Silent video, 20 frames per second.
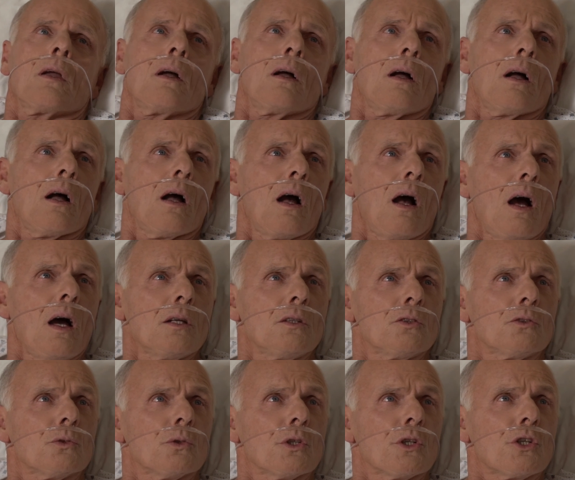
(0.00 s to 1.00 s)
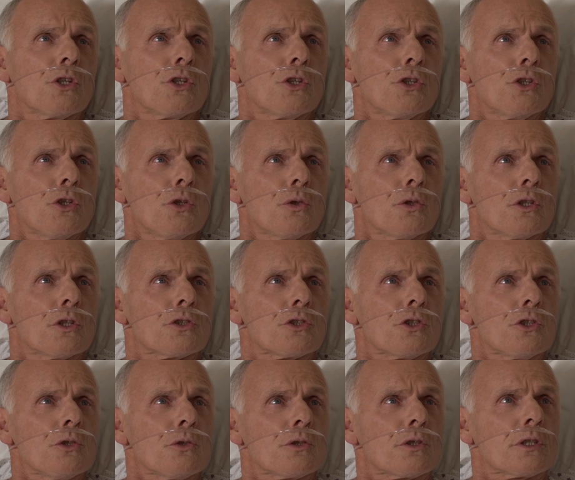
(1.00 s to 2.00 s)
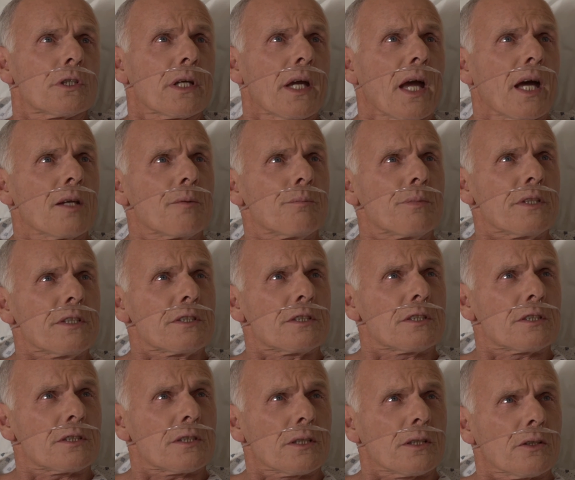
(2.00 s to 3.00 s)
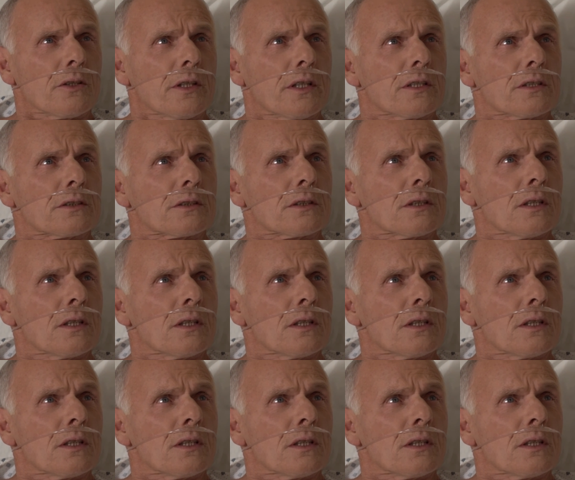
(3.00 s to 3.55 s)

A hundred units? You can't be serious. Uh,